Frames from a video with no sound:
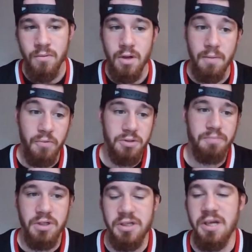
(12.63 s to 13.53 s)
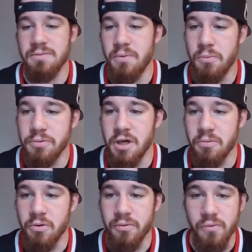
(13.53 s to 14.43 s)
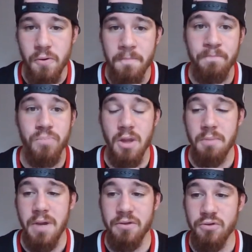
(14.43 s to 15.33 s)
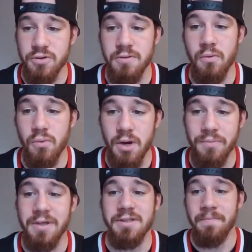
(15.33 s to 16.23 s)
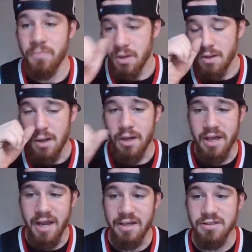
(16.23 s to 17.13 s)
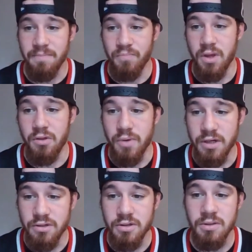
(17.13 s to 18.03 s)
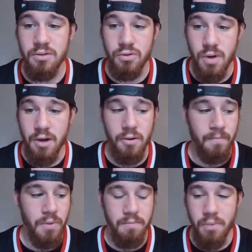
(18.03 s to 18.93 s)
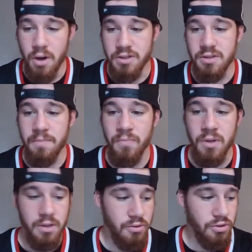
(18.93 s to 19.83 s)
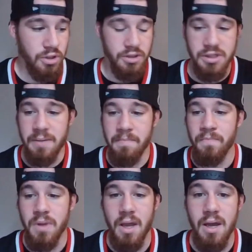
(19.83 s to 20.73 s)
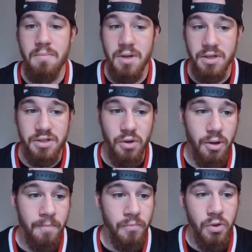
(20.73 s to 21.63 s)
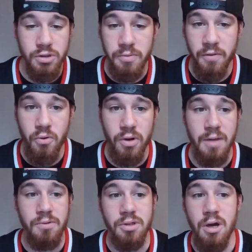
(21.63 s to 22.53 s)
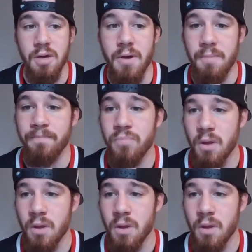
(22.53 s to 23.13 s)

Um, there's a bunch of games, but we'll be talking over four. Panthers, Red Wings, uh, Canes, and the Rangers, Toronto, Boston, New Jersey, and Minnesota. Those would be the four games we talk about.